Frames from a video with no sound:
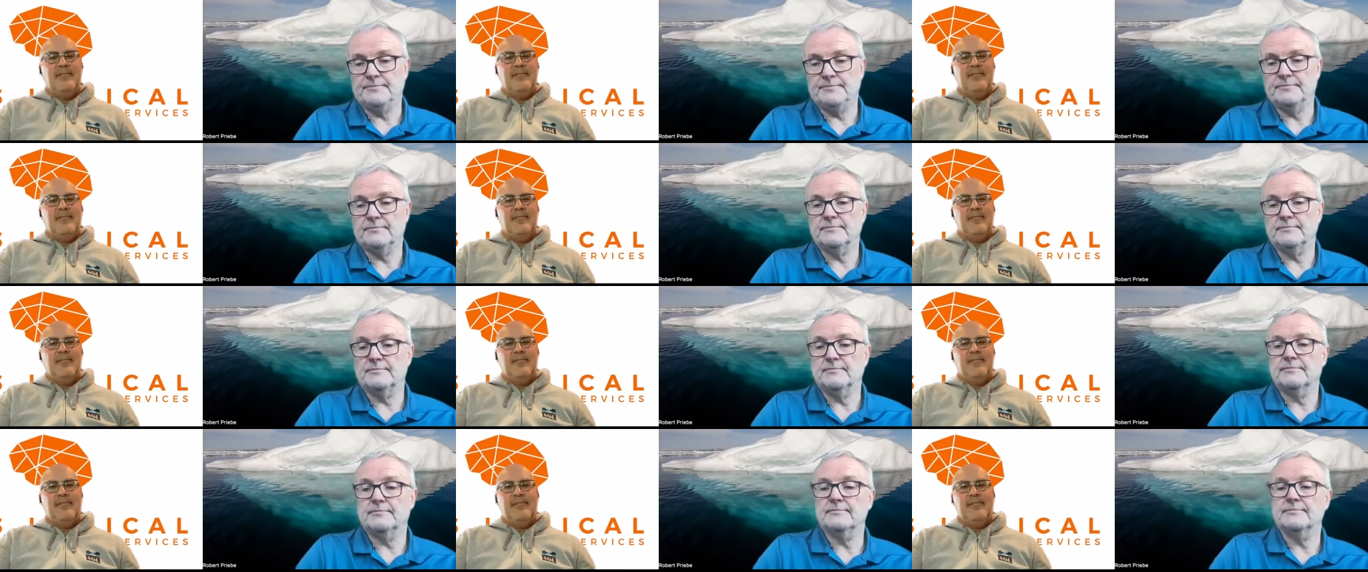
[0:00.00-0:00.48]

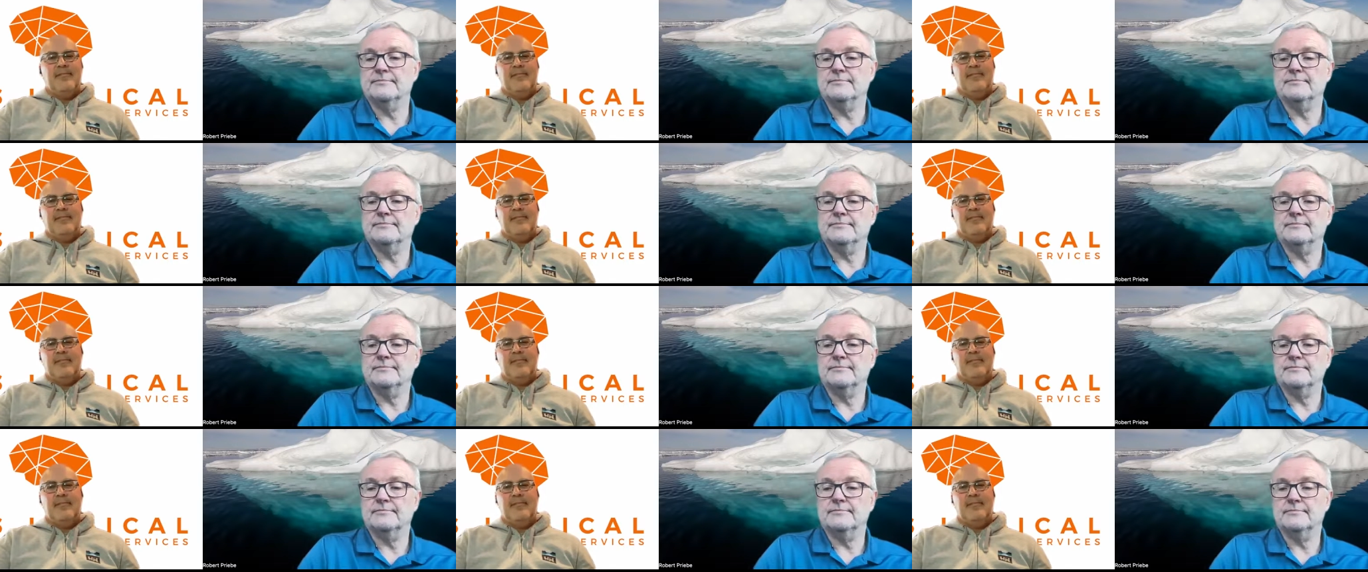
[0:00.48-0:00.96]

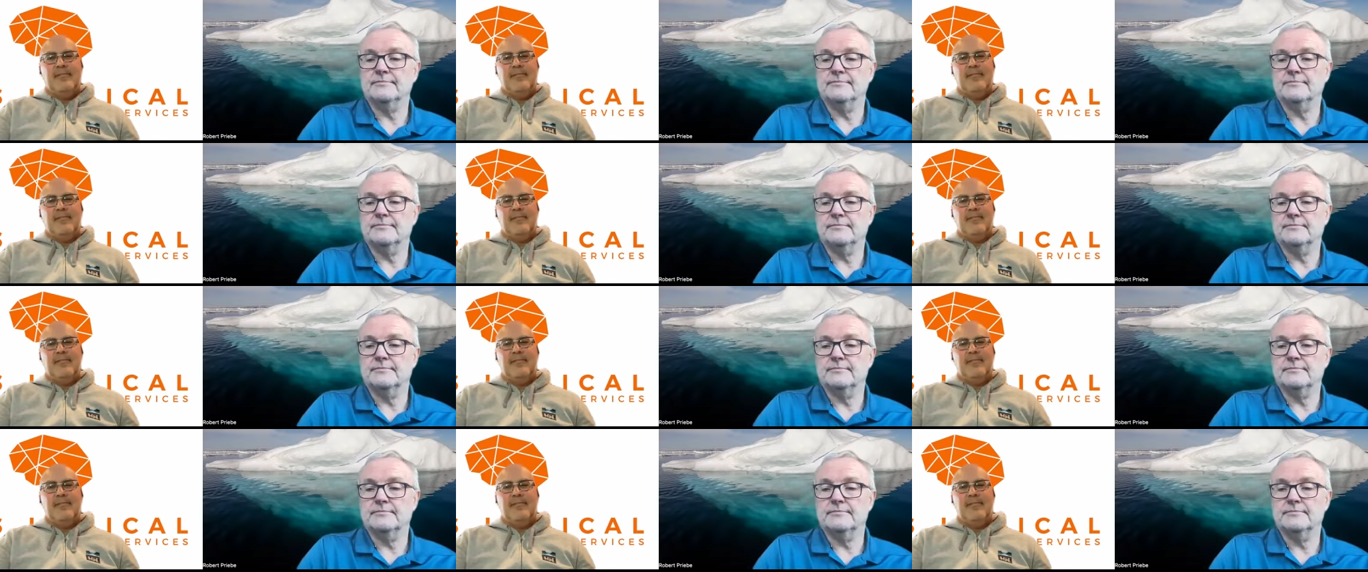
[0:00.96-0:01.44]

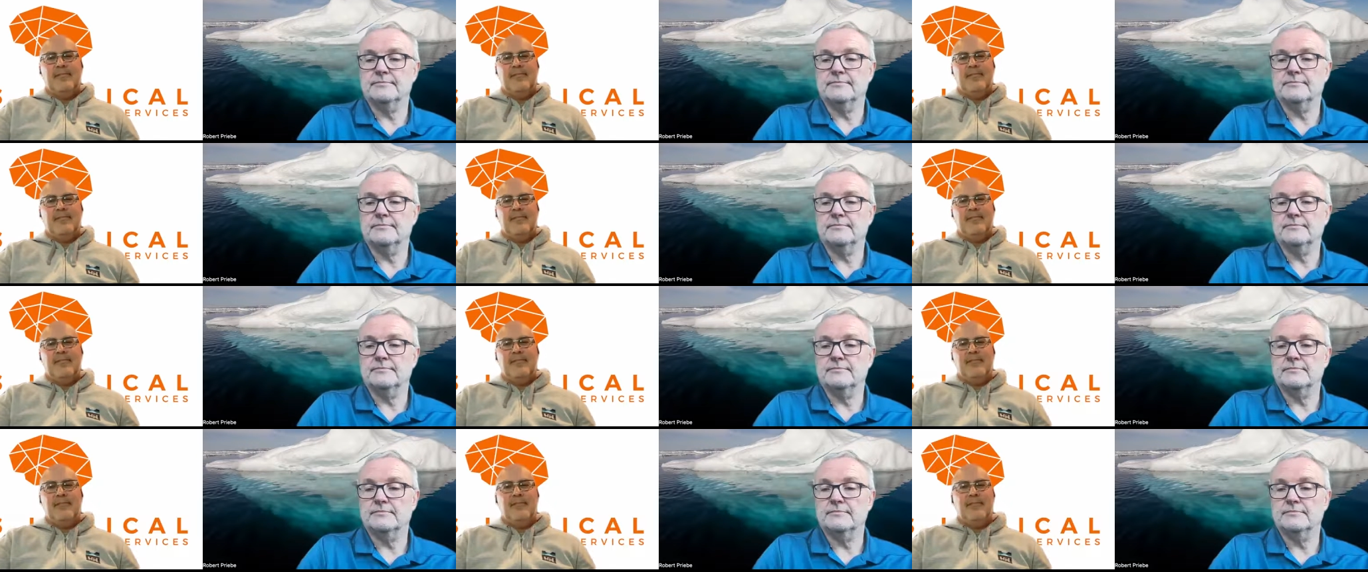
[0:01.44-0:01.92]

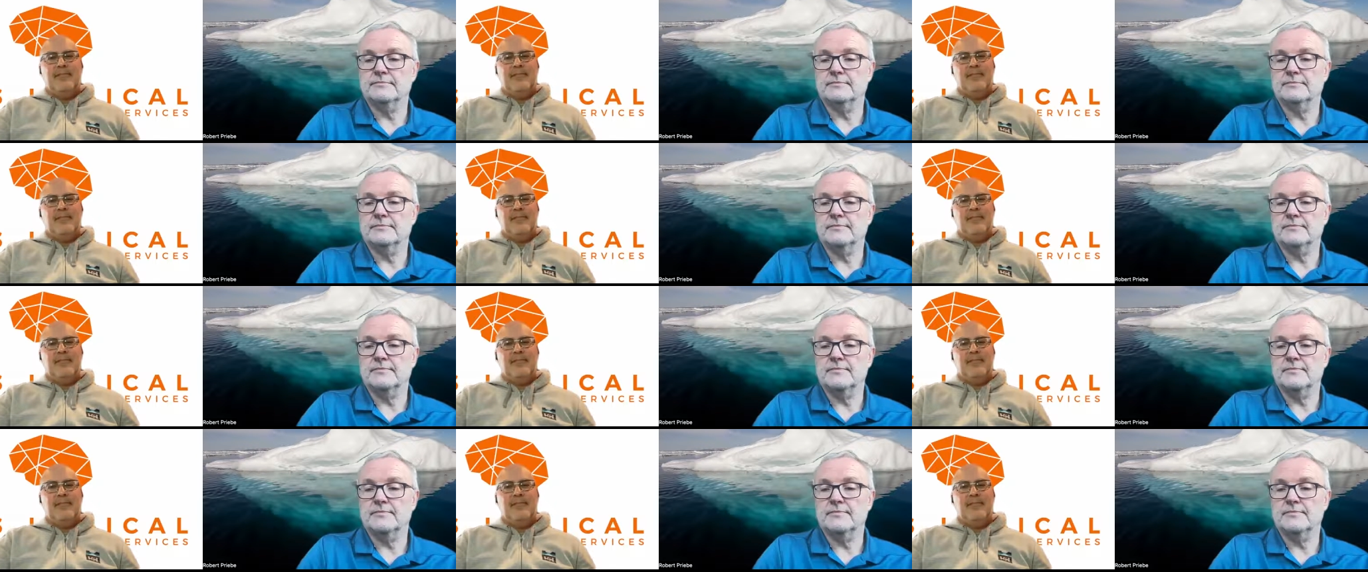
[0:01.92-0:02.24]
[no speech]